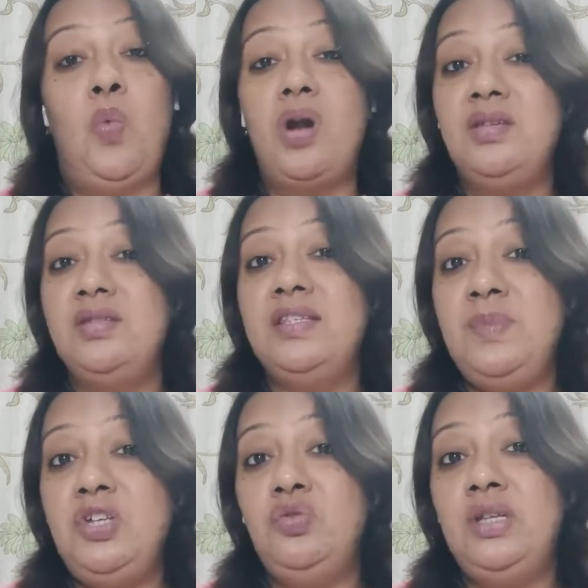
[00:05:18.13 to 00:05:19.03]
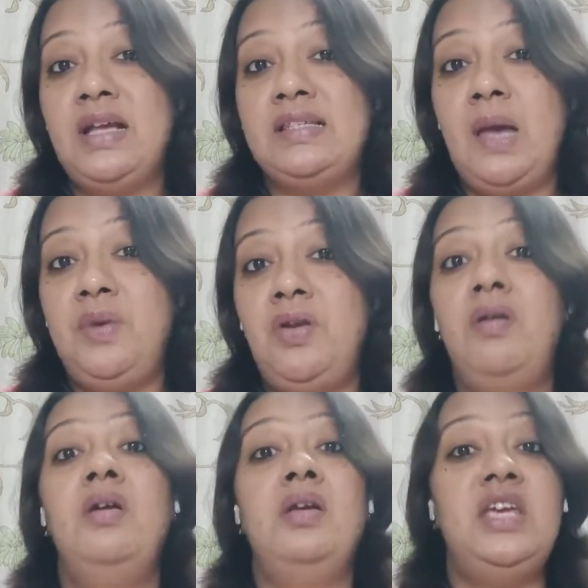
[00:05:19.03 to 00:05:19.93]
What does this mean to the
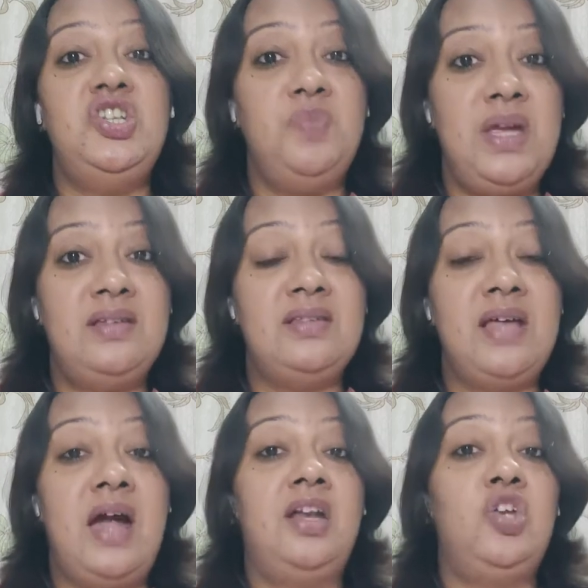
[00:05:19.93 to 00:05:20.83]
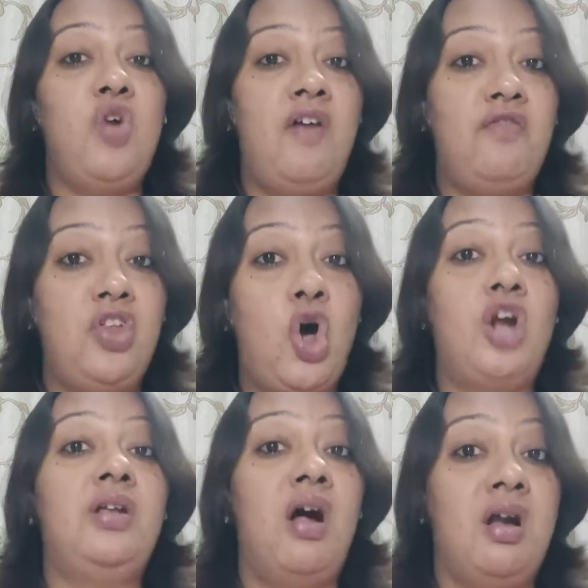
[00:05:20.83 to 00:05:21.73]
examiner? It means that you have
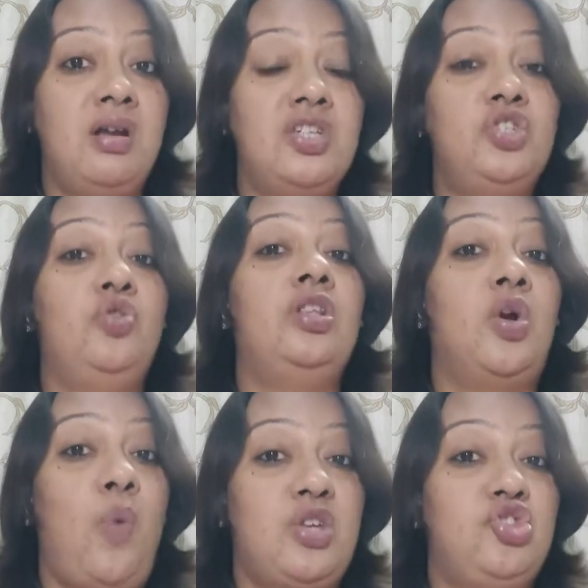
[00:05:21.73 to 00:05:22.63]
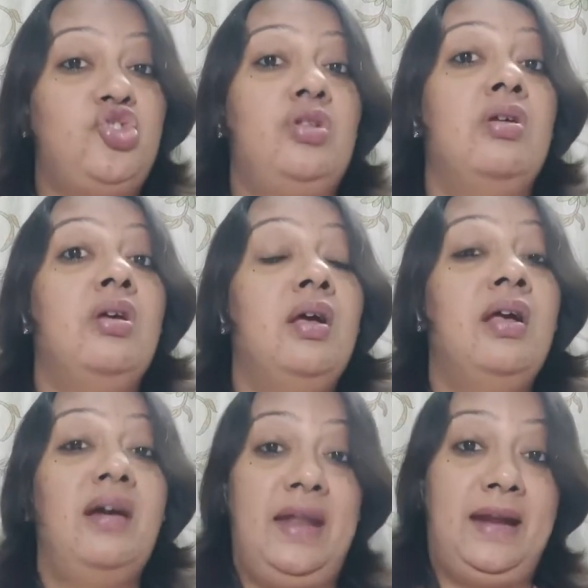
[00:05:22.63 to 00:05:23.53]
not understood the question
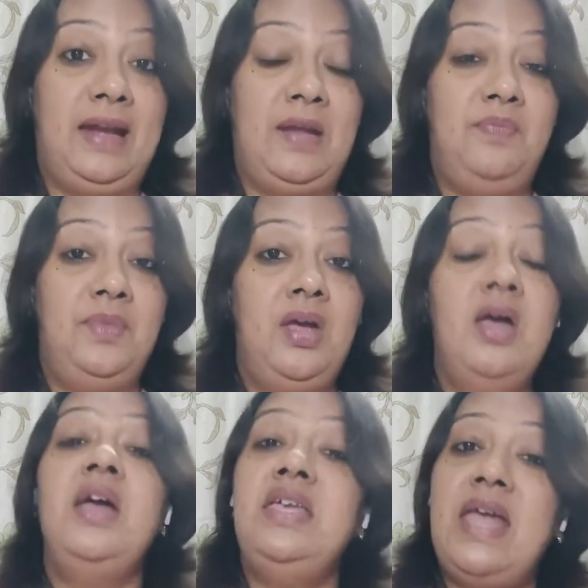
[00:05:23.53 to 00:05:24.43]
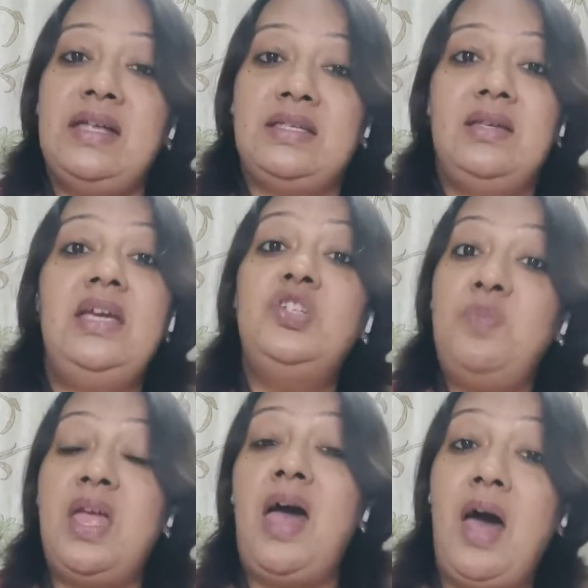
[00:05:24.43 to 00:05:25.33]
correctly. Yes, it
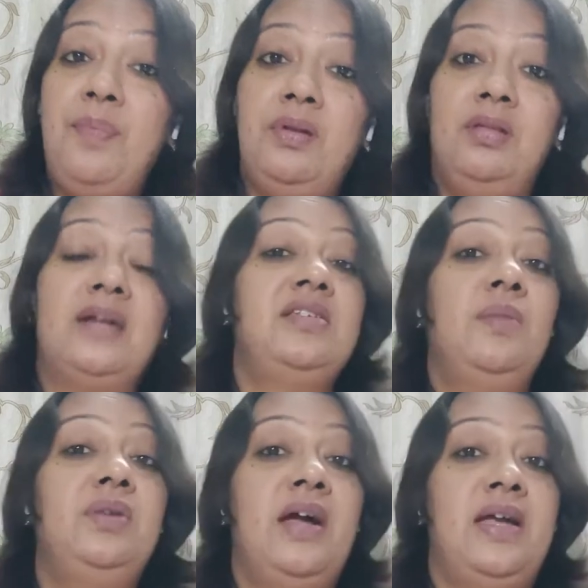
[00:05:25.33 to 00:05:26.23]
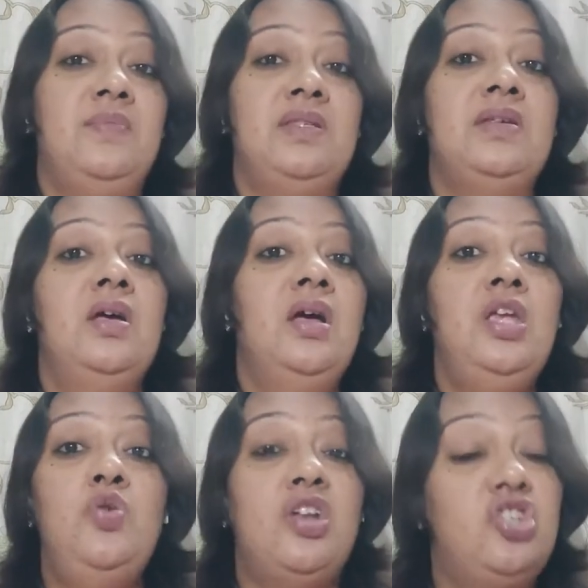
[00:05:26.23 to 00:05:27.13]
may happen that sometimes
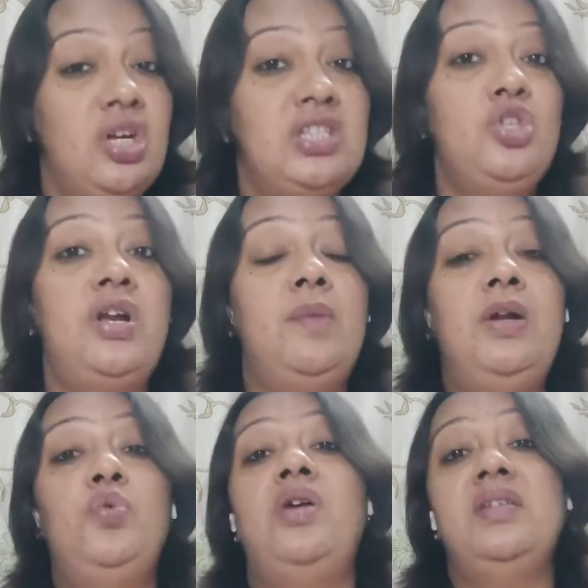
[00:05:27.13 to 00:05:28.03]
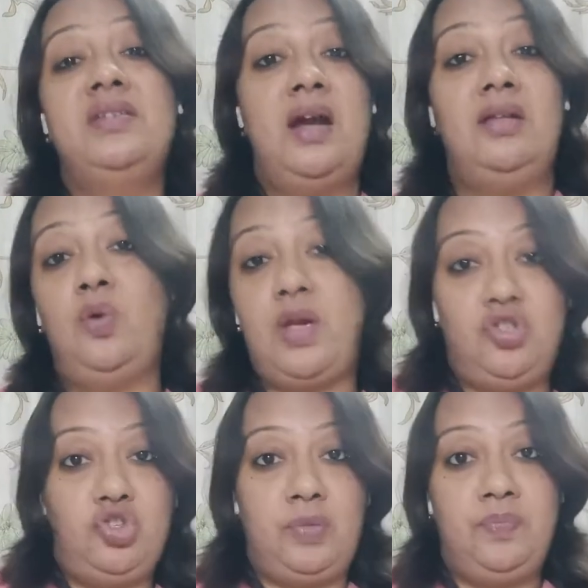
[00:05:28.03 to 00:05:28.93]
you are just not able to understand the
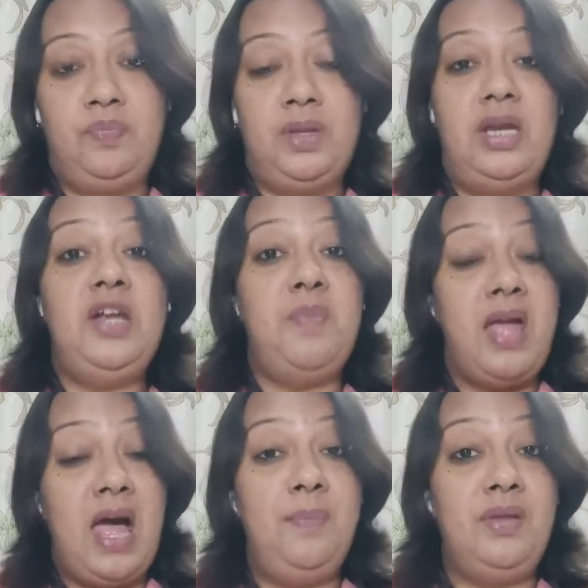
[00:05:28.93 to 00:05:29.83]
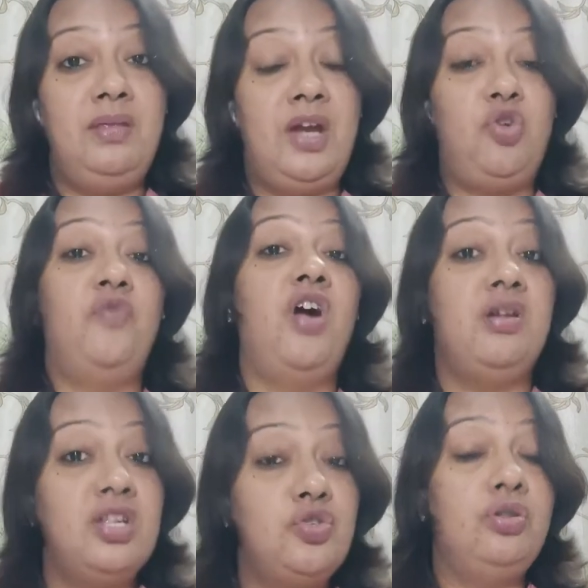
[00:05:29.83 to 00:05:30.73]
question. It may happen that you have
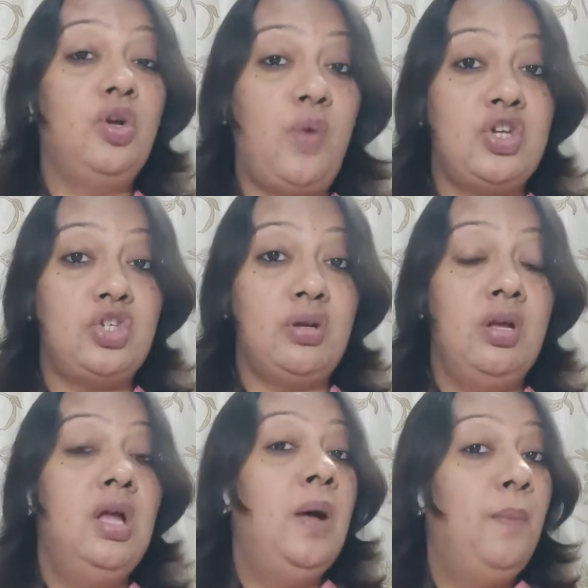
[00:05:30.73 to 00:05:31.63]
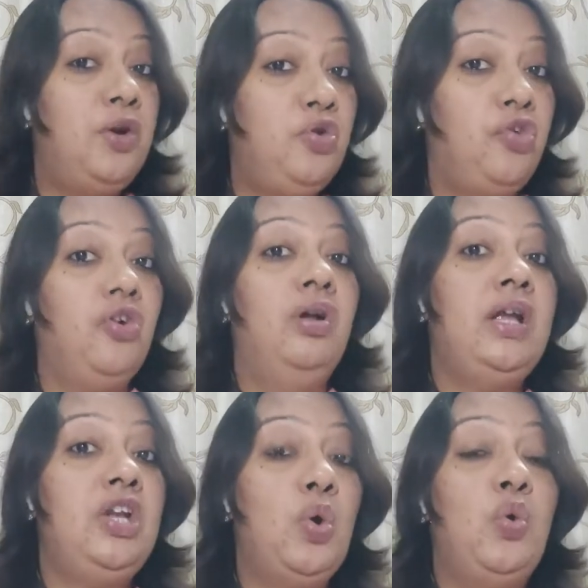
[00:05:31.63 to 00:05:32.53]
understood the question, but you
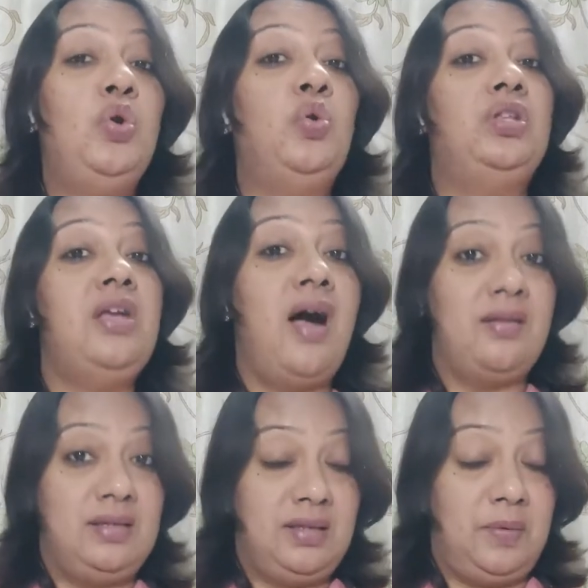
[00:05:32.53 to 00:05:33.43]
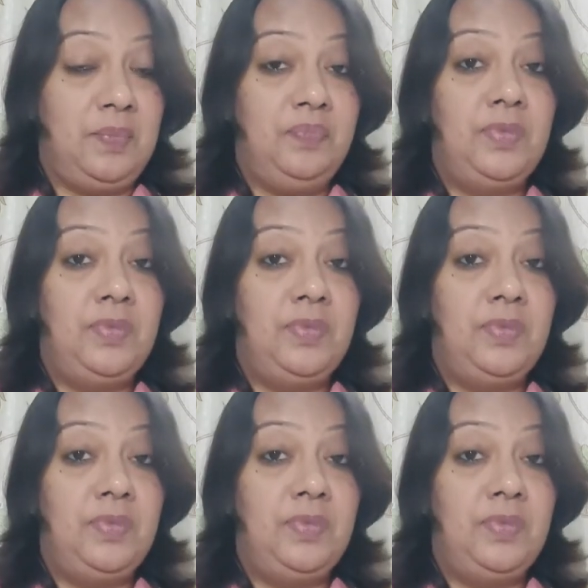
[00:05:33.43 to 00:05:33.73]
really don't know the answer.